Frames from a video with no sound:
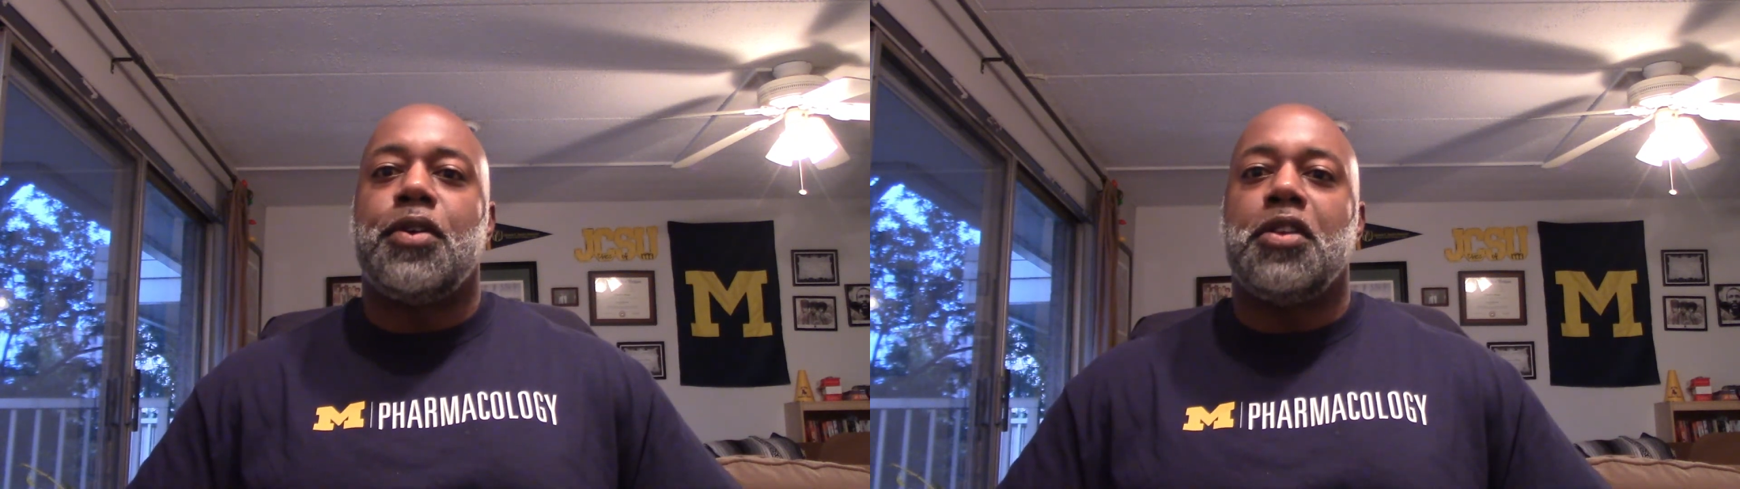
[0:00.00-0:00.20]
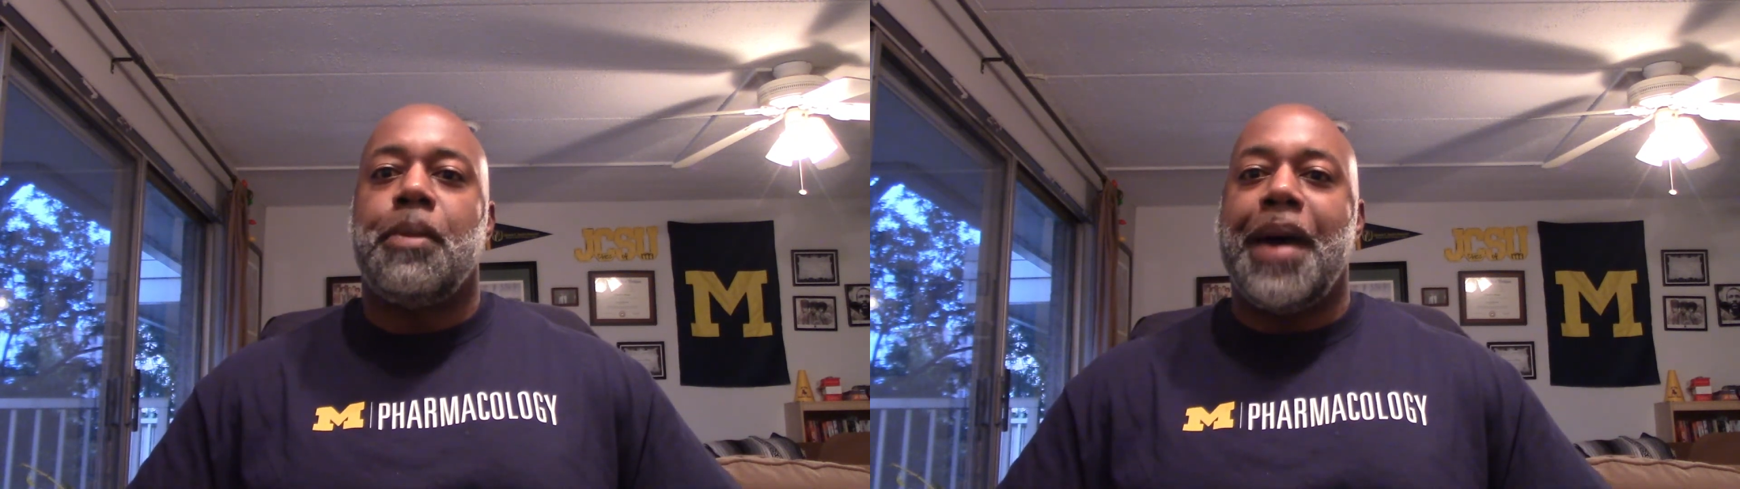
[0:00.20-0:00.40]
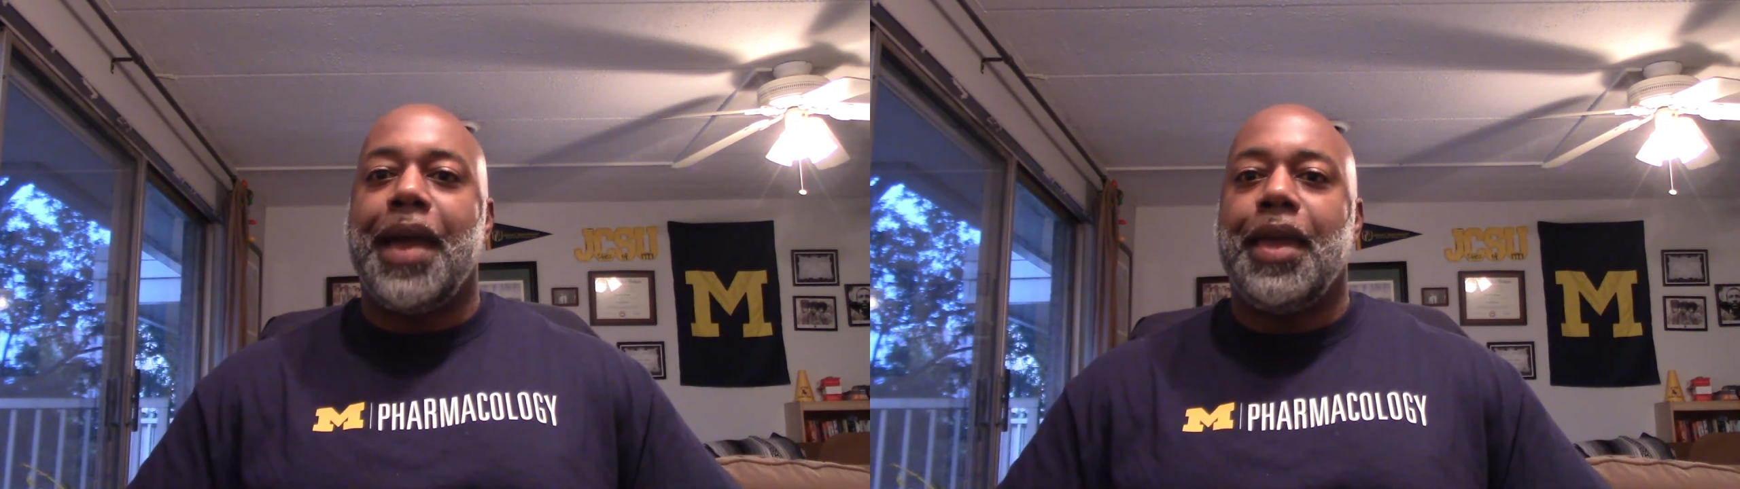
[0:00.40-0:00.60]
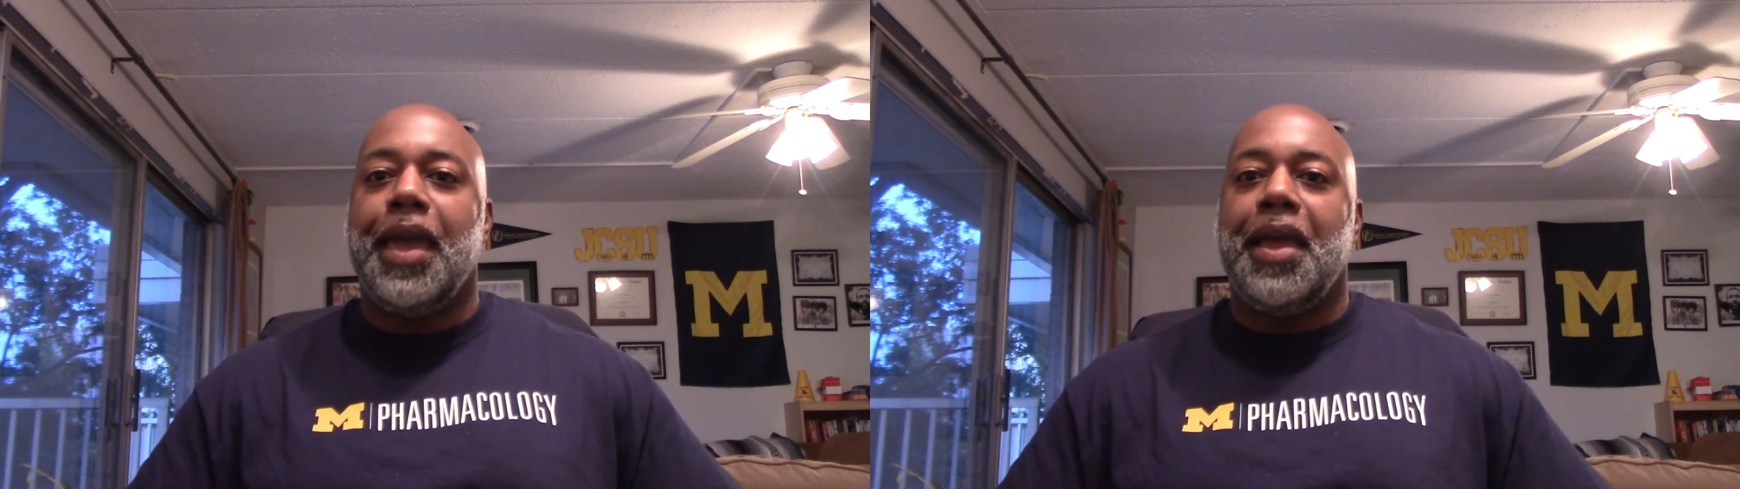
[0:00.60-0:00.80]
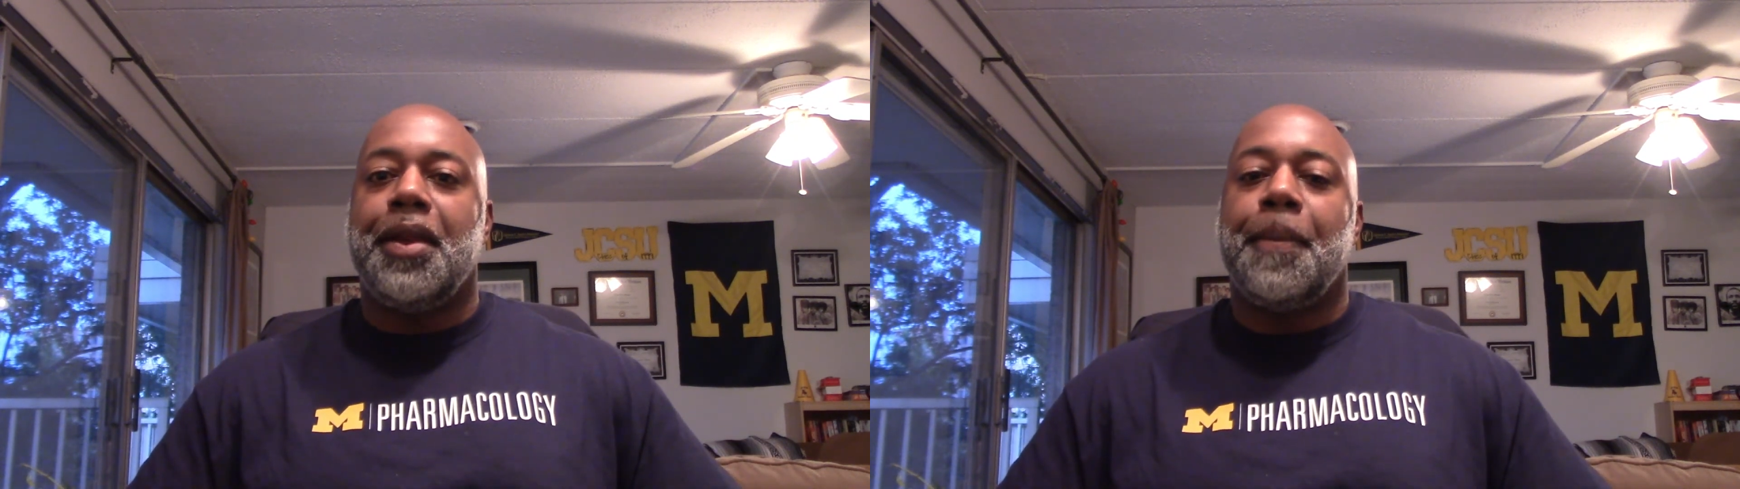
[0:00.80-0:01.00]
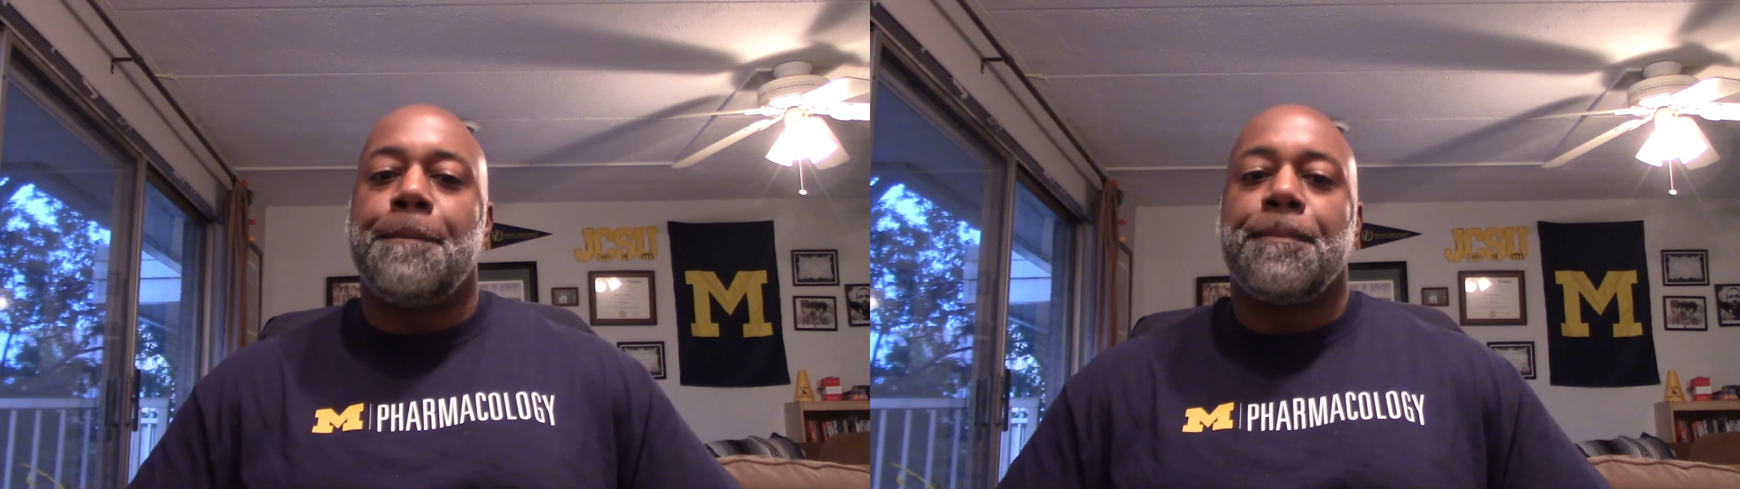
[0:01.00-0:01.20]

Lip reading: on the back end.